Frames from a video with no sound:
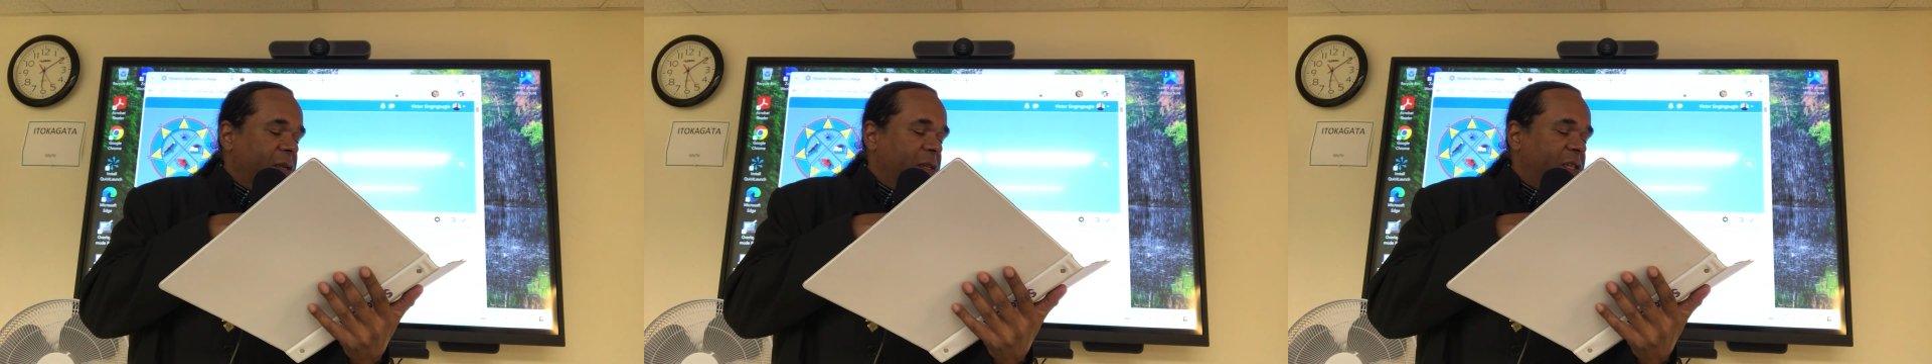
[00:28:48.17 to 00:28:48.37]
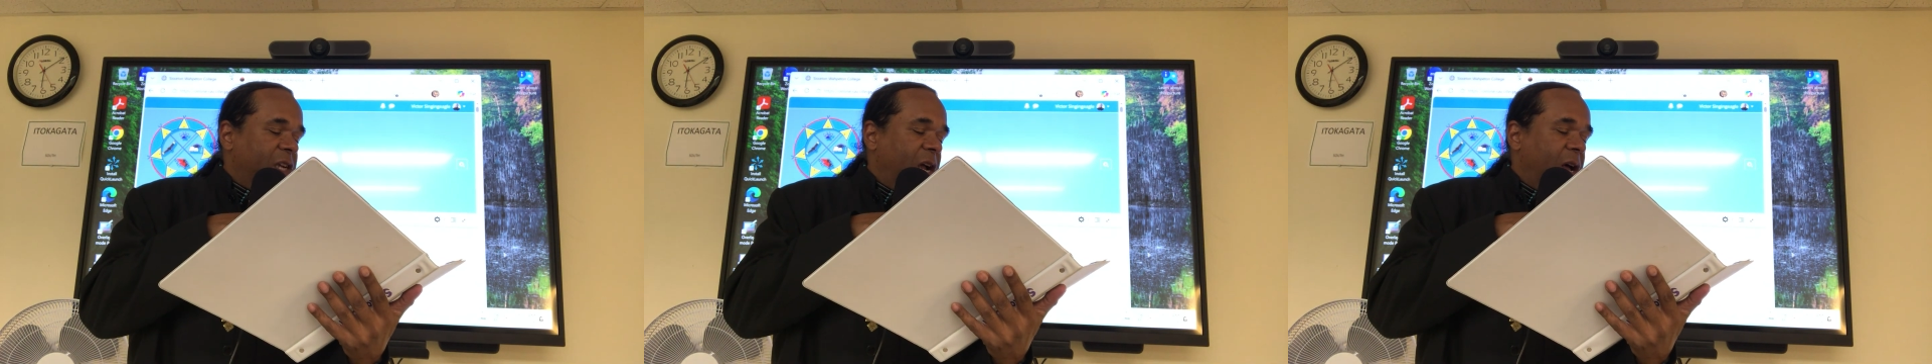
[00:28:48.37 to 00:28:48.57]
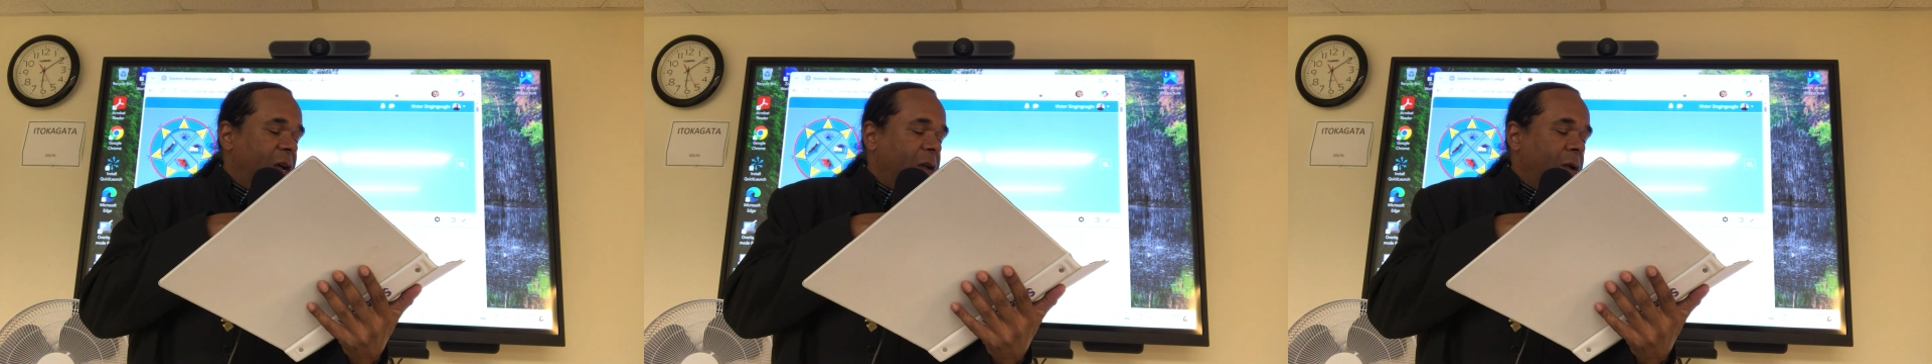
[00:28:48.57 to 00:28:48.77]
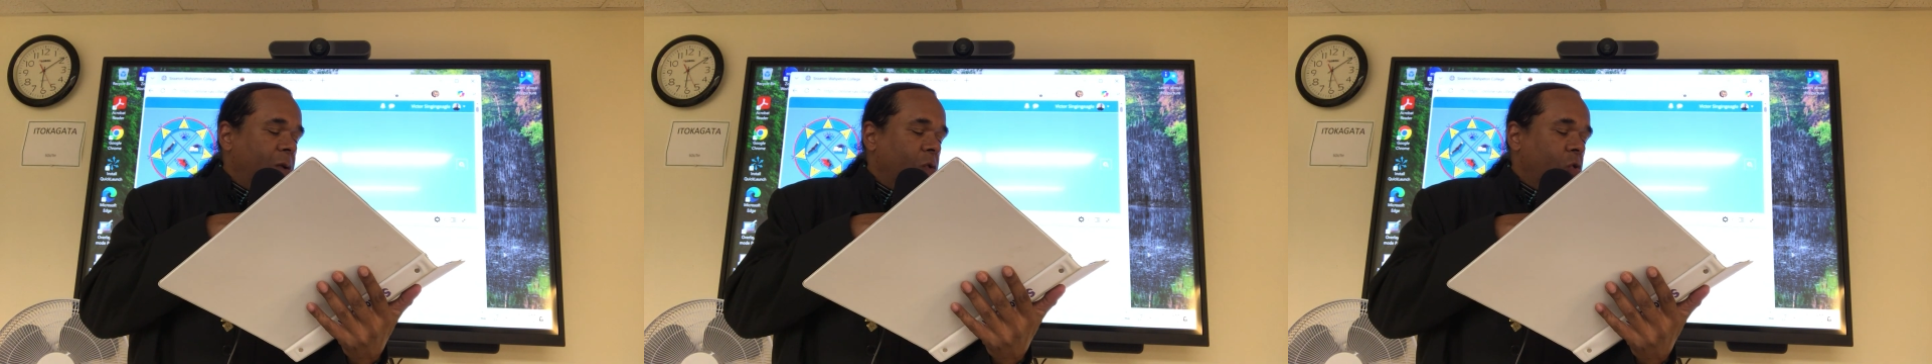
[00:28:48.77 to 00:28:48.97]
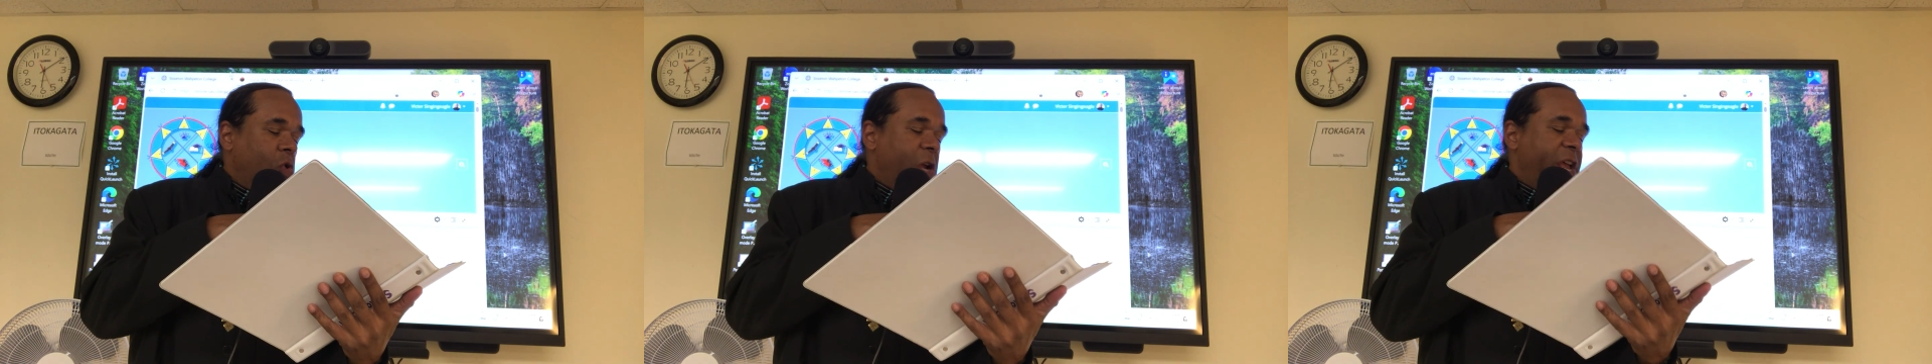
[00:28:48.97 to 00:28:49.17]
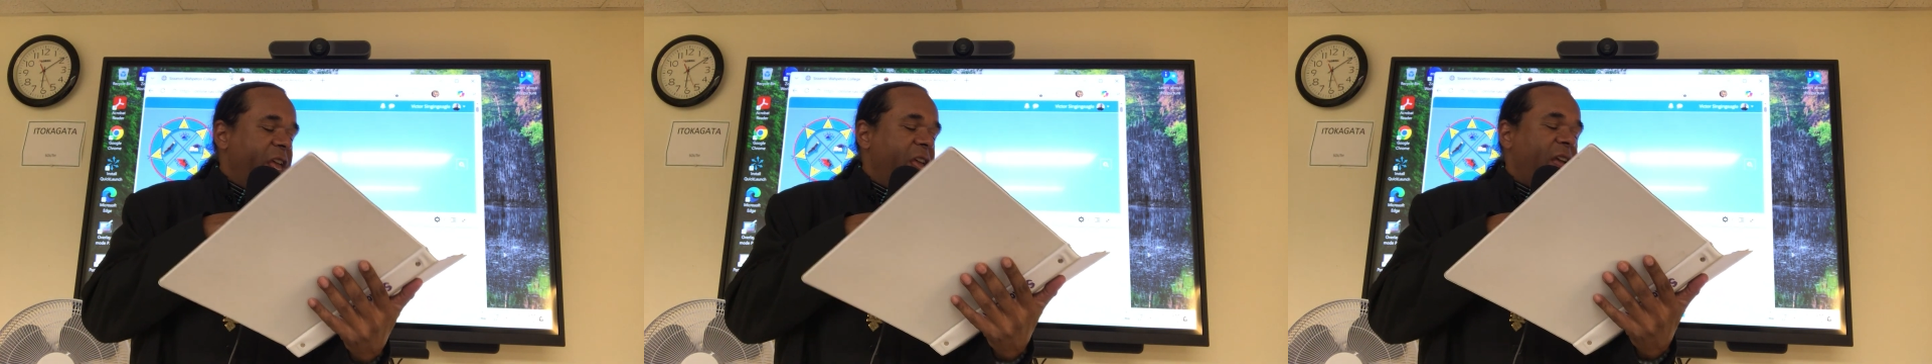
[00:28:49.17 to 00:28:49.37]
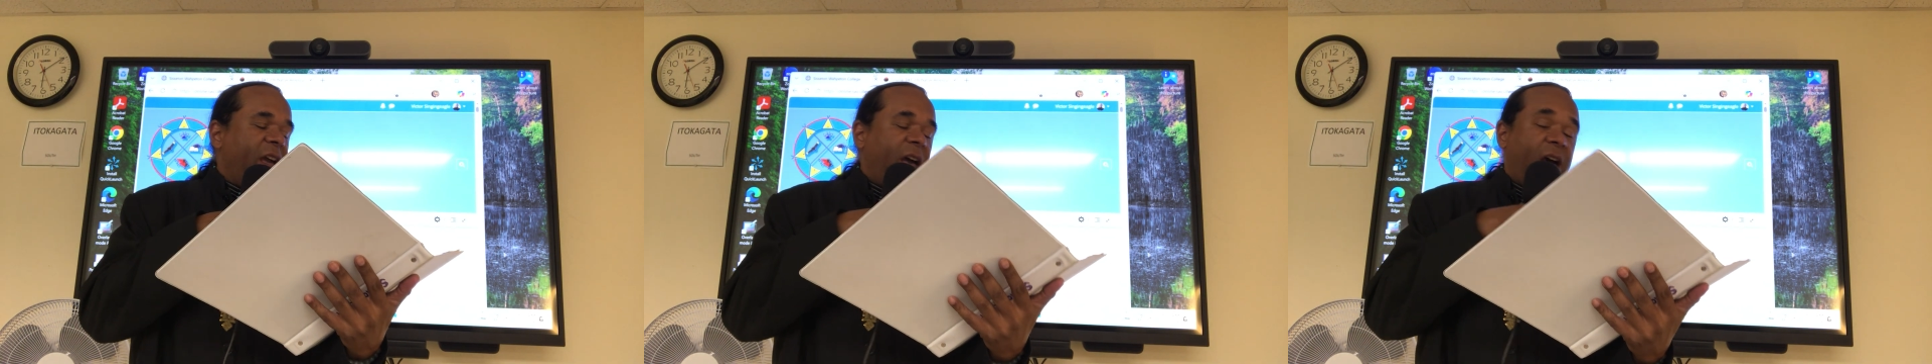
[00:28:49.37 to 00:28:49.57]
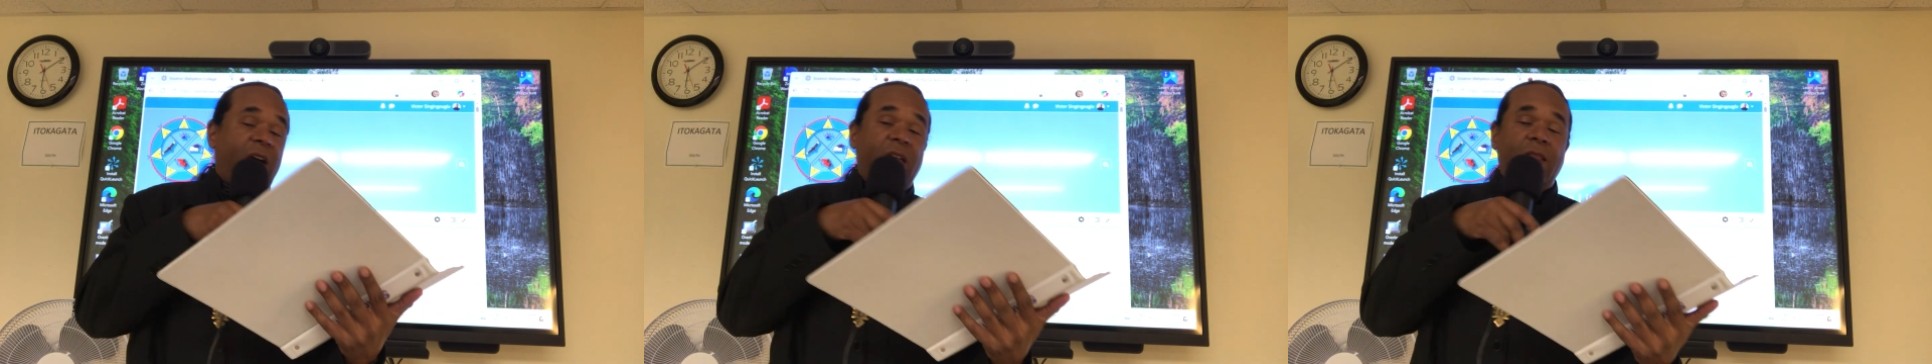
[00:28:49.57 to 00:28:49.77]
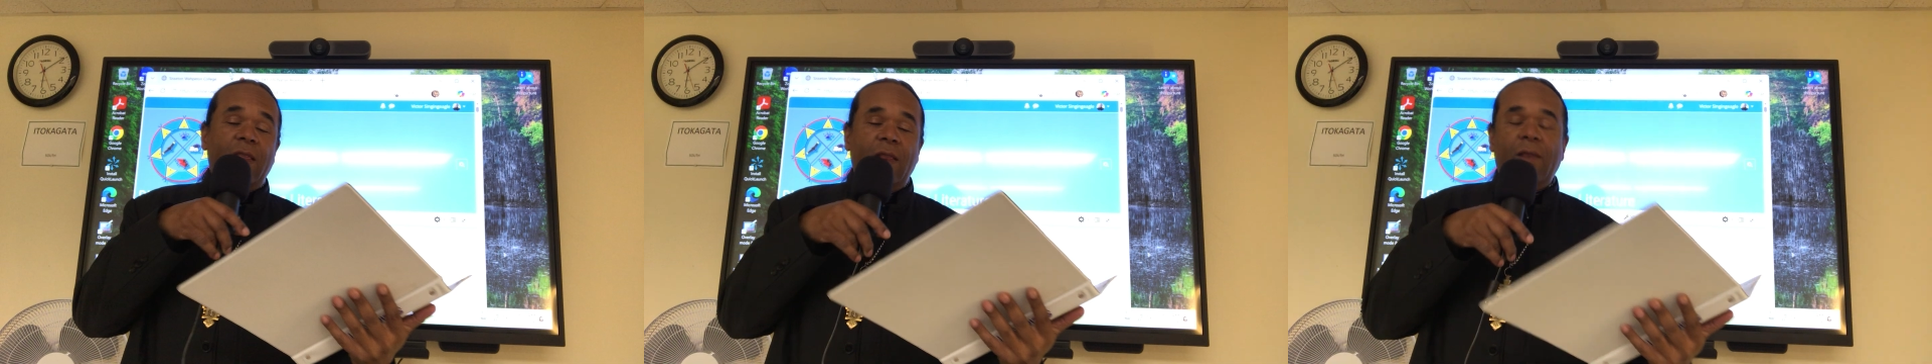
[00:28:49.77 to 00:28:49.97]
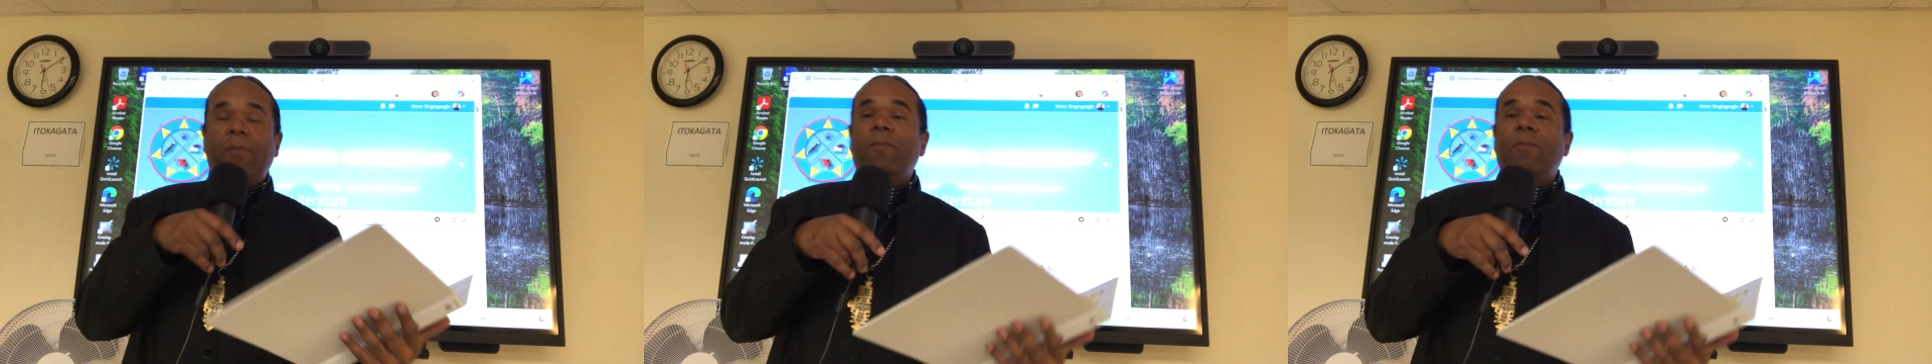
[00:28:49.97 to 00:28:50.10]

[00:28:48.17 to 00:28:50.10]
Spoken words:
Zhang Rui An.